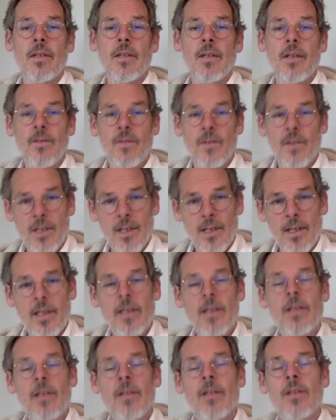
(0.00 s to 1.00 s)
Lifting the
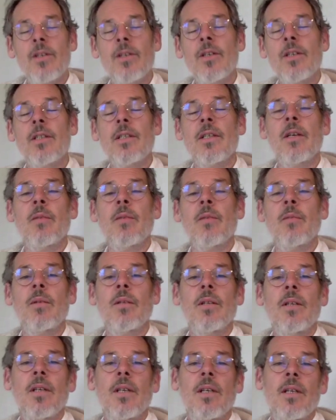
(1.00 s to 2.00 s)
lid on the turntable,
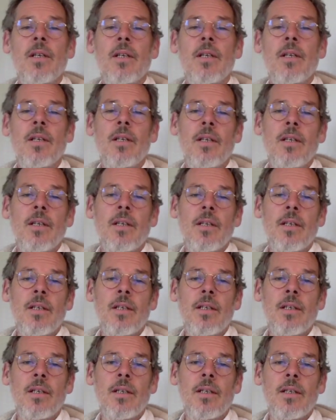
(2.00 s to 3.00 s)

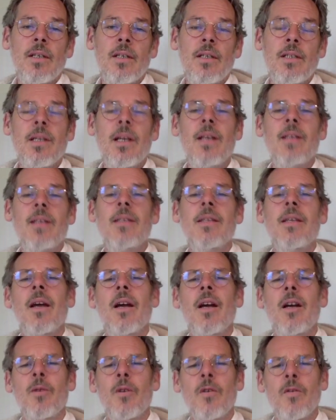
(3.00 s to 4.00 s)
he slides the
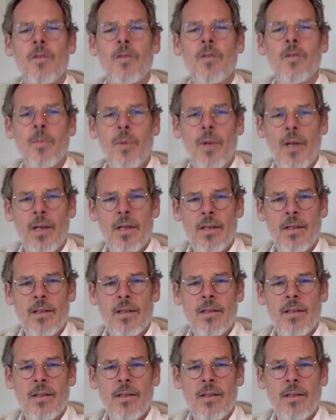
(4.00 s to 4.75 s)
arm over the plate